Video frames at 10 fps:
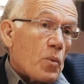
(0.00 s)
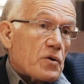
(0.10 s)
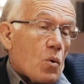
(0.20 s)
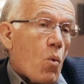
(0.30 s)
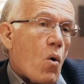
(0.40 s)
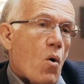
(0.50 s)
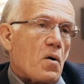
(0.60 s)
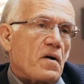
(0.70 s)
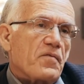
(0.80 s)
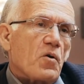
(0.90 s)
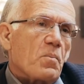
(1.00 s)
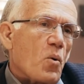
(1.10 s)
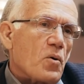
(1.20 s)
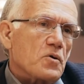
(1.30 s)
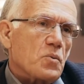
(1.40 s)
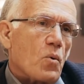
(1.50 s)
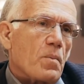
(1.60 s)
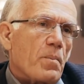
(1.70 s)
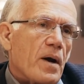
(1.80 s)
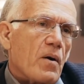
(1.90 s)
went to war if their borders were
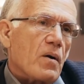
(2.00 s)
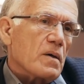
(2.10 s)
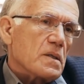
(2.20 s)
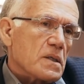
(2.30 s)
impaired,